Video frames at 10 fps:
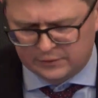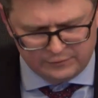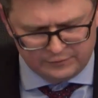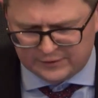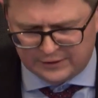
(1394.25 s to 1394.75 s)

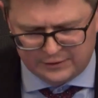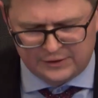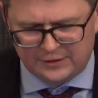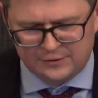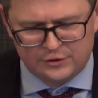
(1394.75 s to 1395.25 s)
even if
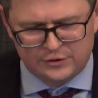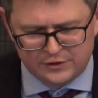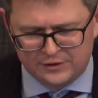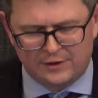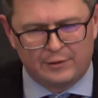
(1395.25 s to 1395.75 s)
that is just
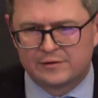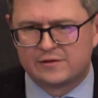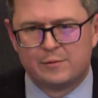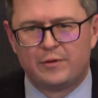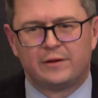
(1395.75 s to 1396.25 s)
indirect
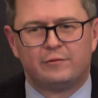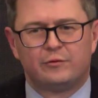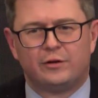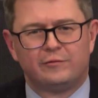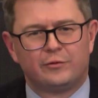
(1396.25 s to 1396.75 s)
sympathy
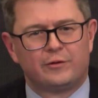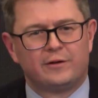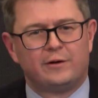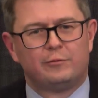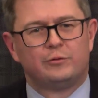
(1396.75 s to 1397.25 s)
for
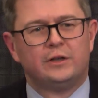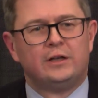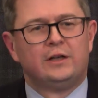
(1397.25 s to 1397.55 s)
their own